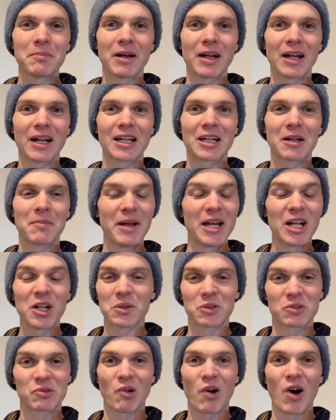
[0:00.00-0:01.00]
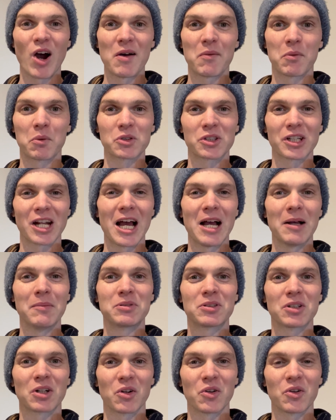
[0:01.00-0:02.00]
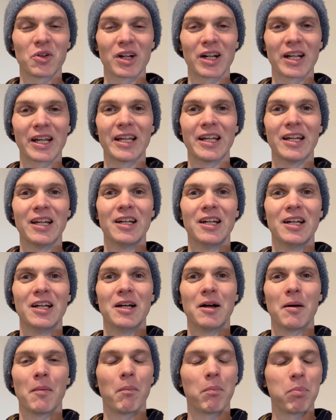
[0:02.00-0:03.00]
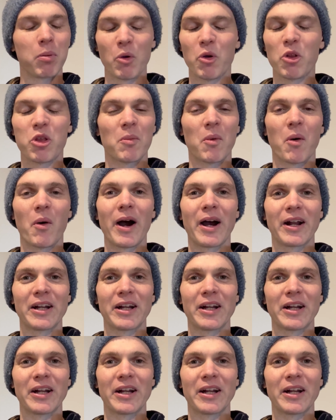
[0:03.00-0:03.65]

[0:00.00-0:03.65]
but compared to its rivals, it absolutely blew them away.